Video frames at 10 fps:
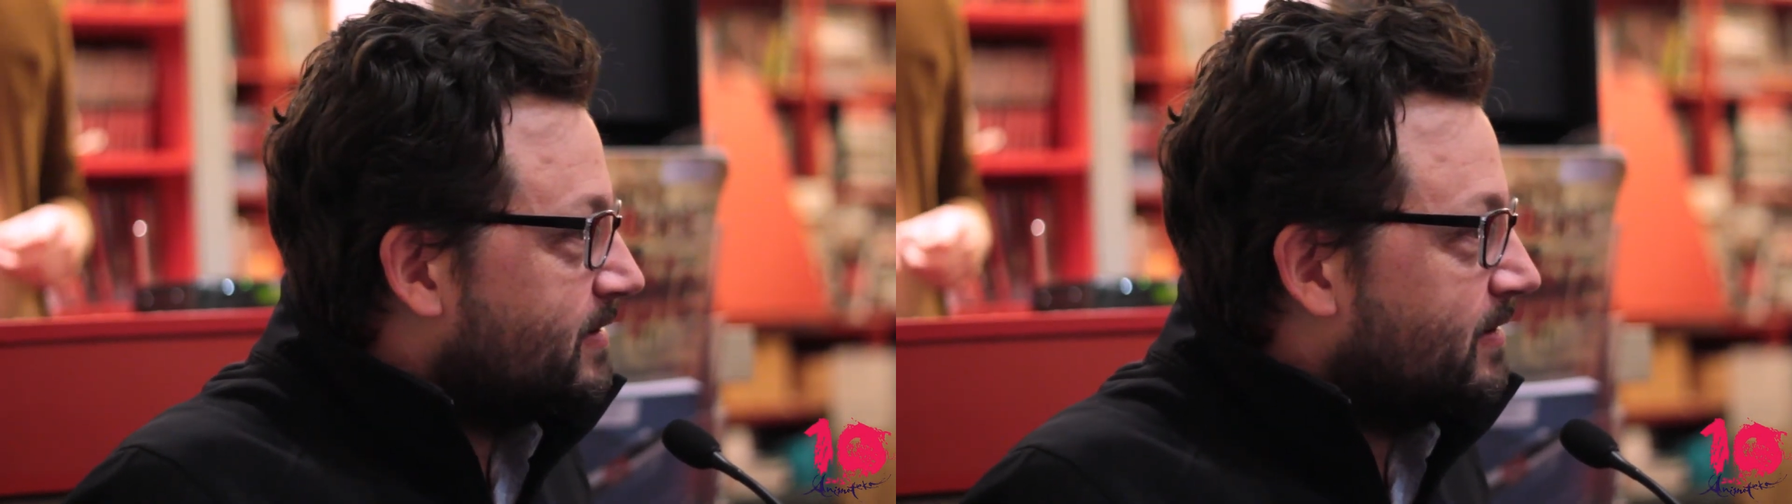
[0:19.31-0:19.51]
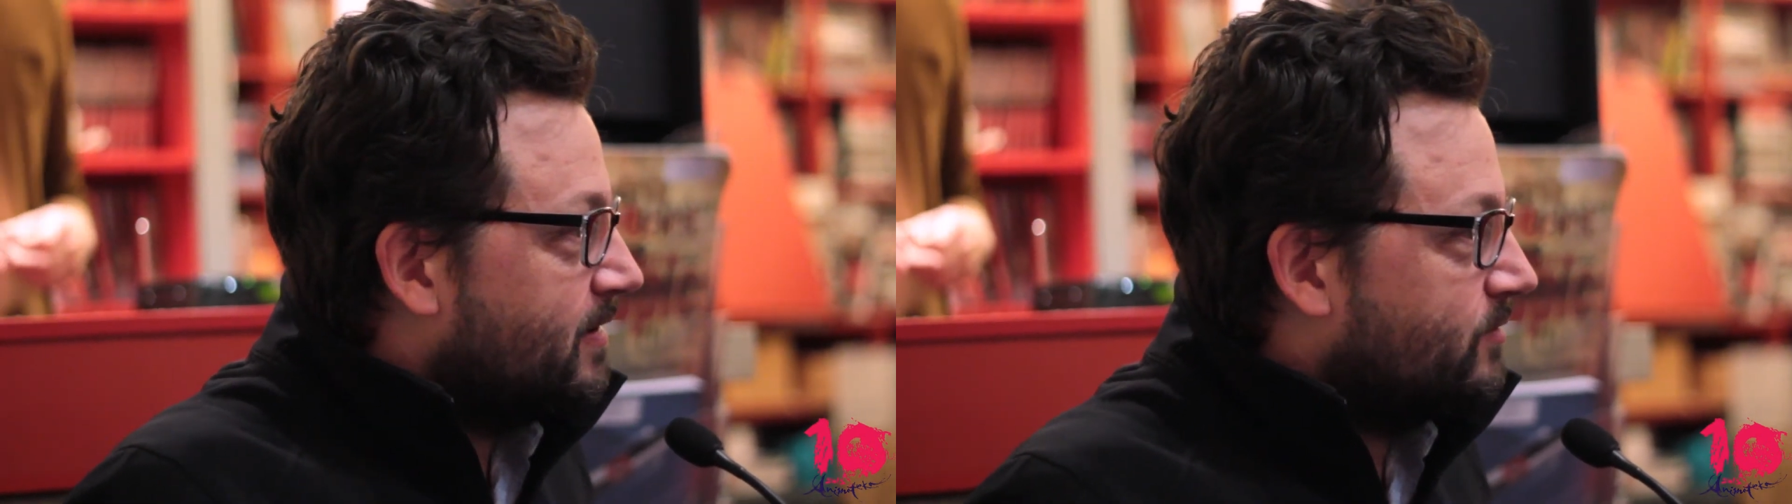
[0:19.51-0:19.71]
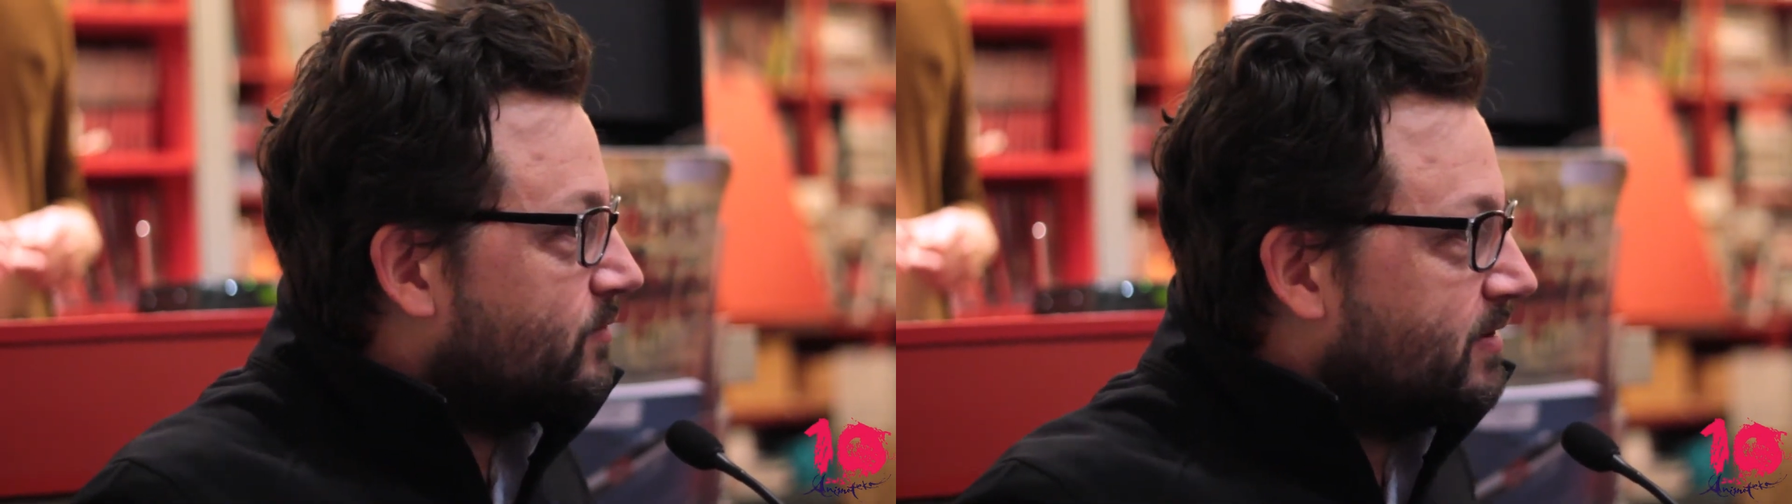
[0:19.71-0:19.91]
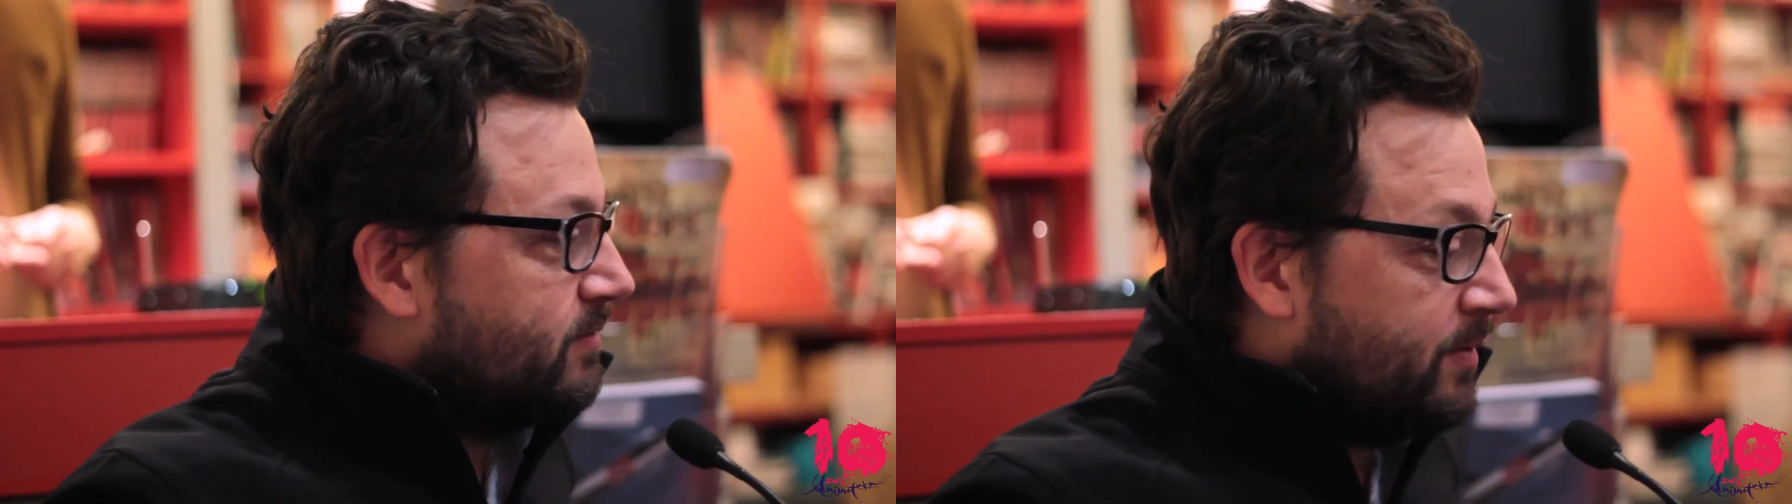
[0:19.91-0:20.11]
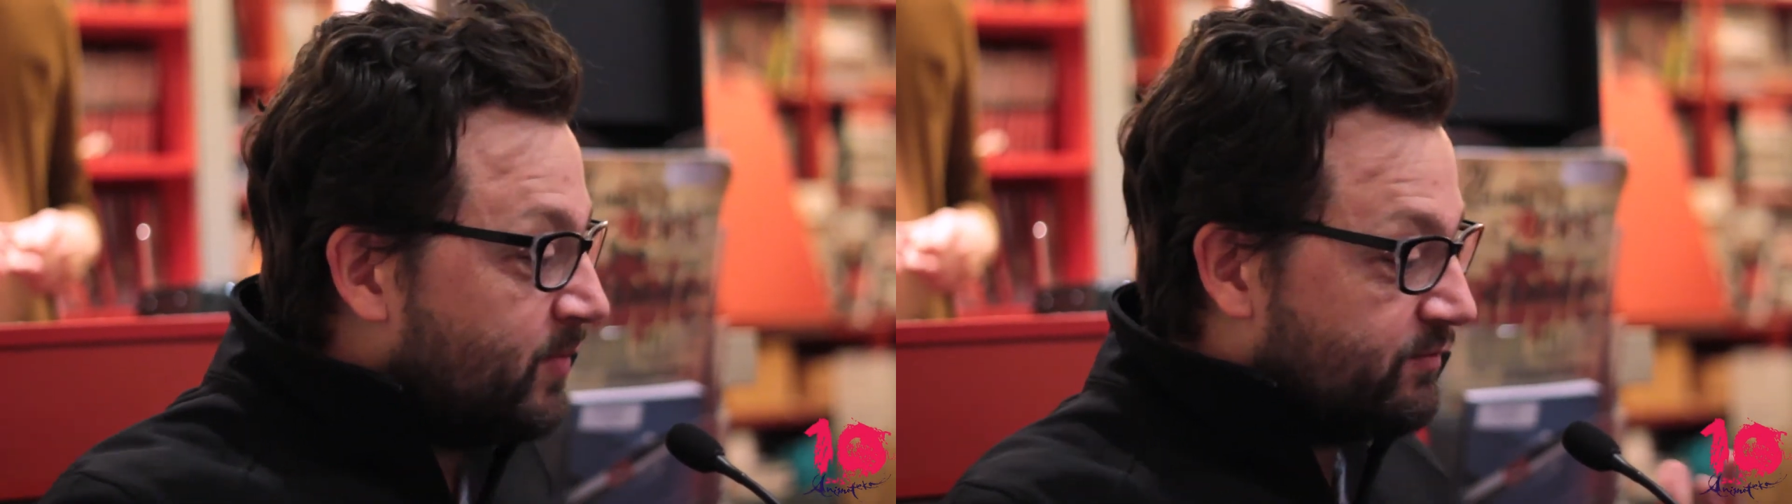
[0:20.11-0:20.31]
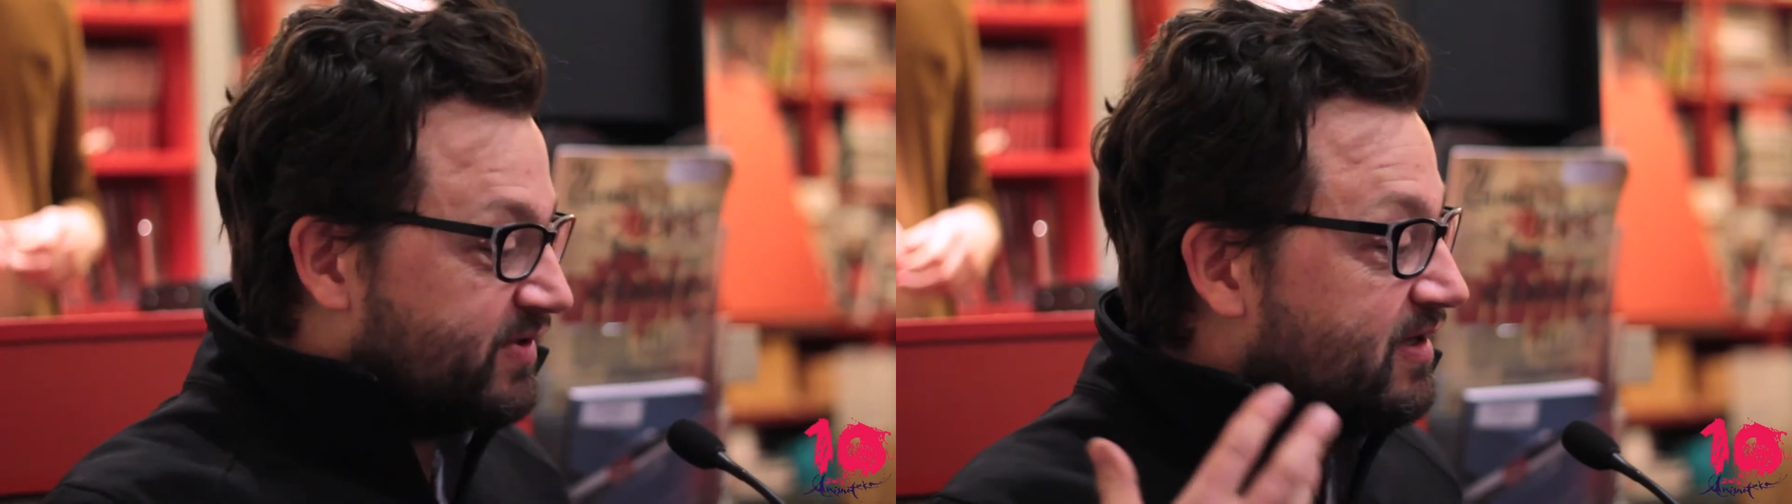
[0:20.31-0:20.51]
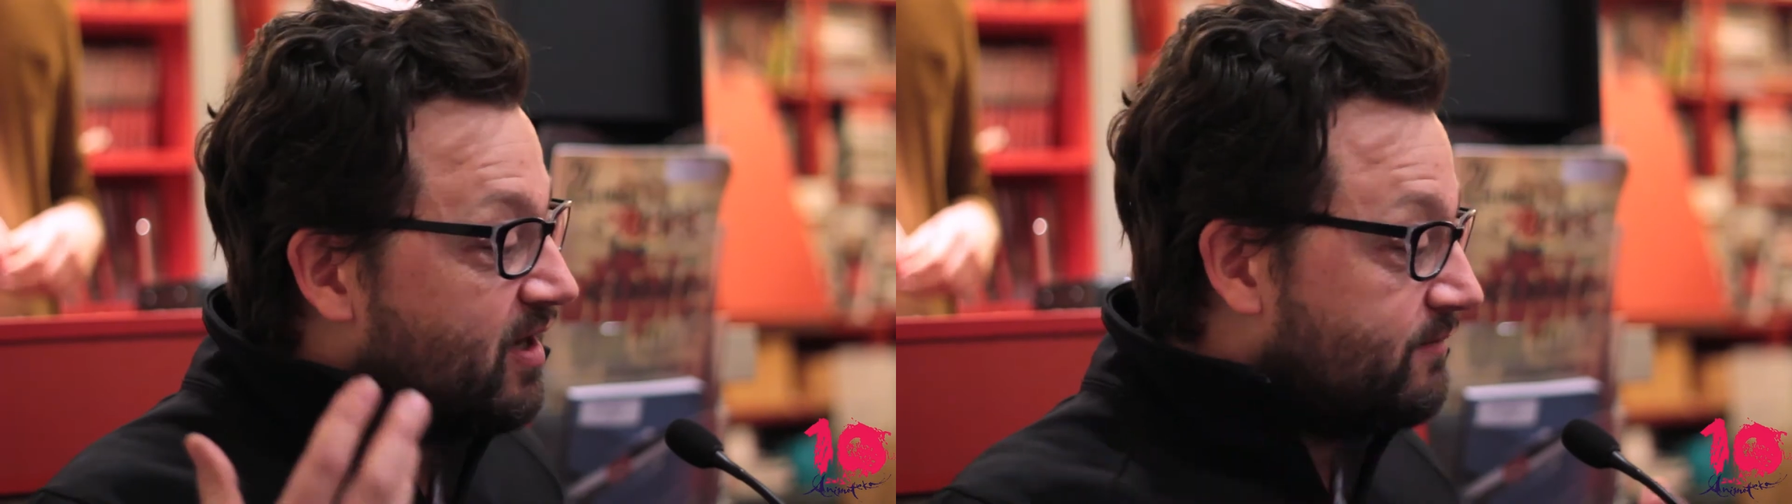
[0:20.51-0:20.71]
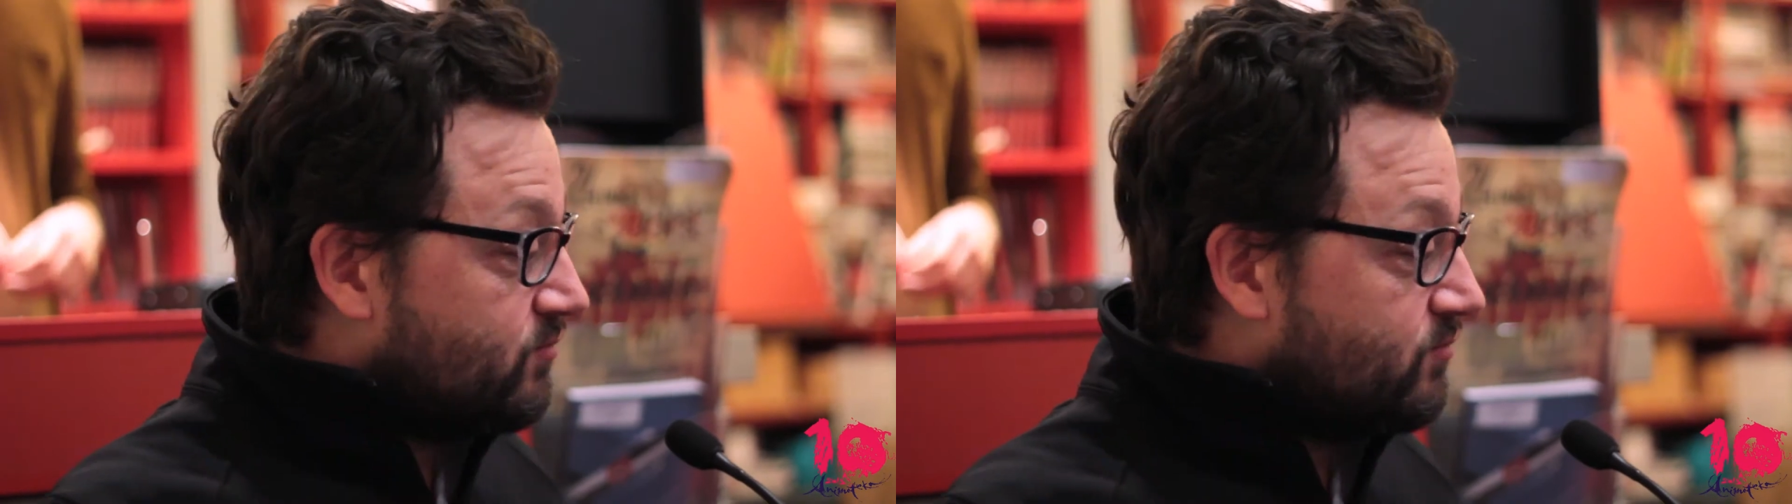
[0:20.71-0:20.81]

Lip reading: those theories to animated